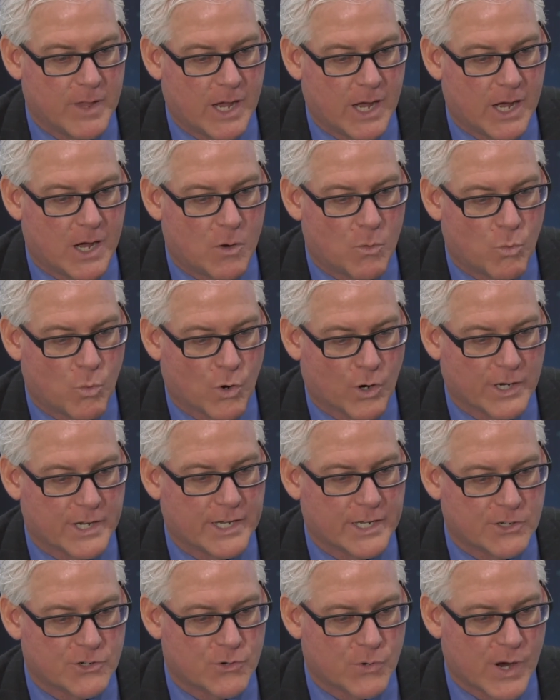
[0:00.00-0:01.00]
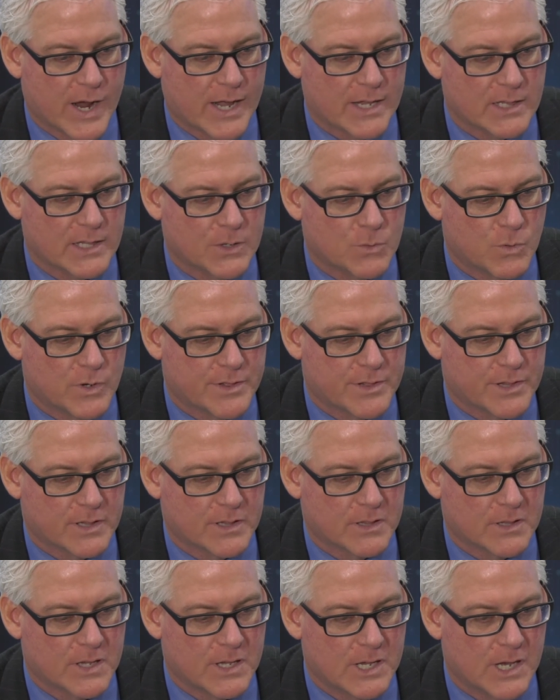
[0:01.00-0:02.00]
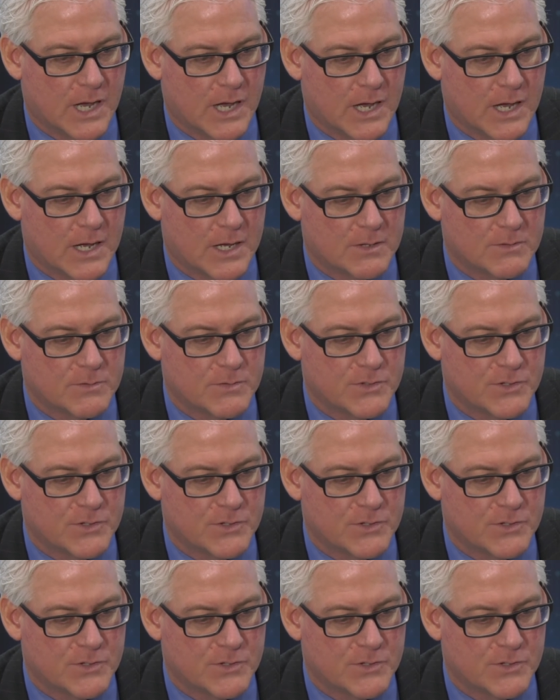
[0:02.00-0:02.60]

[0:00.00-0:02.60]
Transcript: uh, working directly with uh,